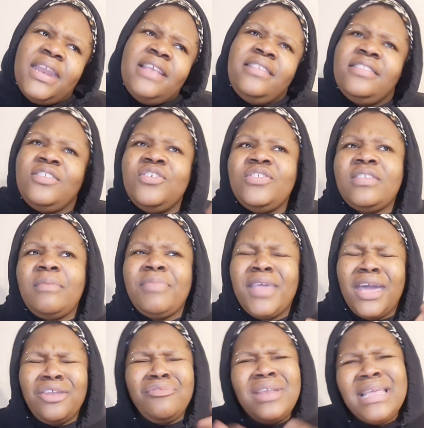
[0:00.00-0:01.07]
I need to do
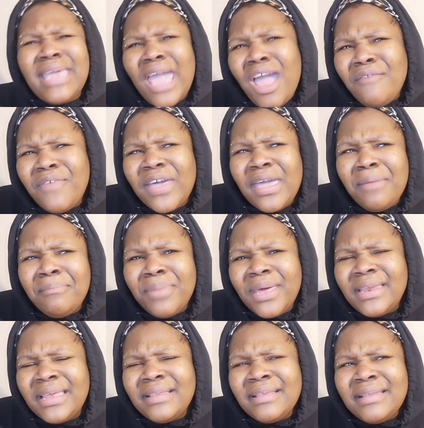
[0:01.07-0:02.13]
something. I don't really care for him,
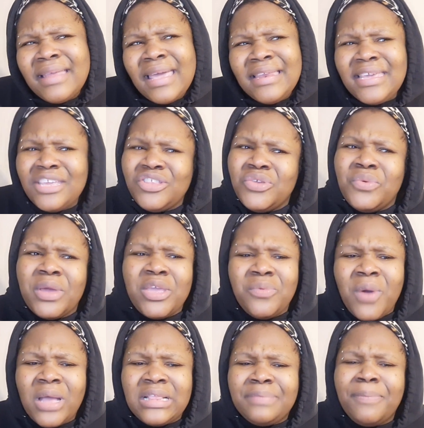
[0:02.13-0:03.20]
but at the end of the day, he can do what he
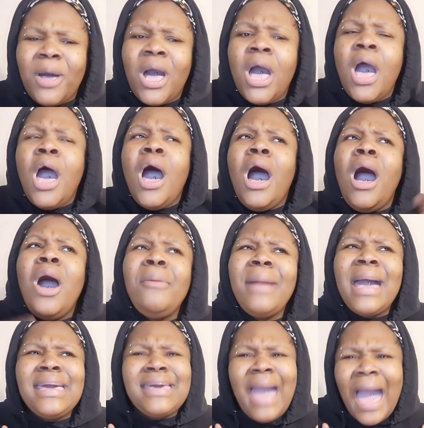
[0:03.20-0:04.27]
wants. But,
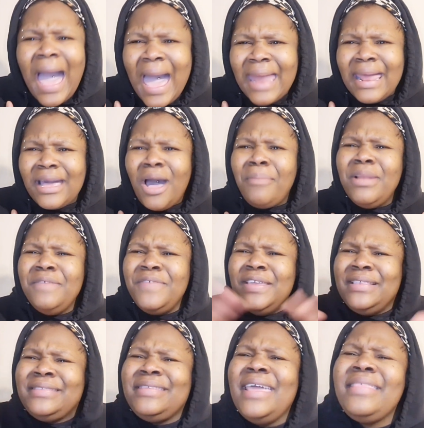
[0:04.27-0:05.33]
oh my God, I can't believe
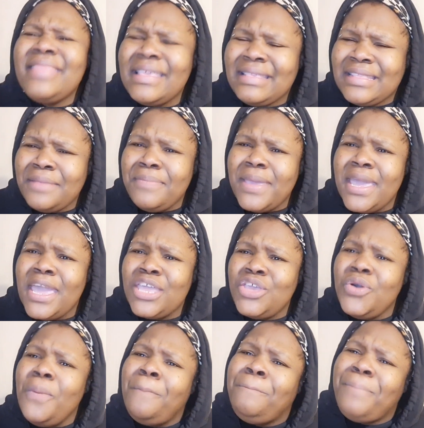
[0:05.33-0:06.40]
you did this to me,
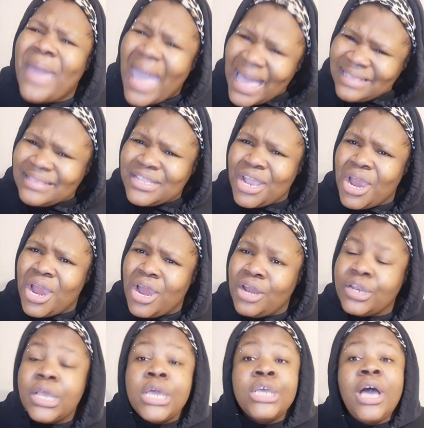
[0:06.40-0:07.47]
you
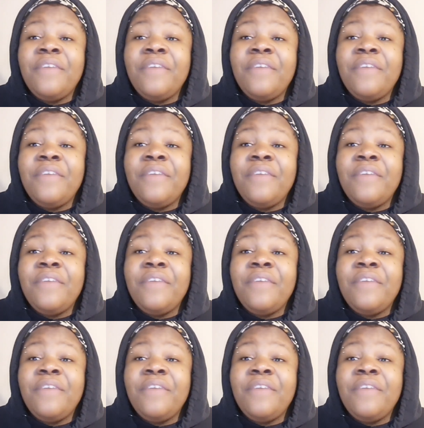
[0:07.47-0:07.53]
bastard.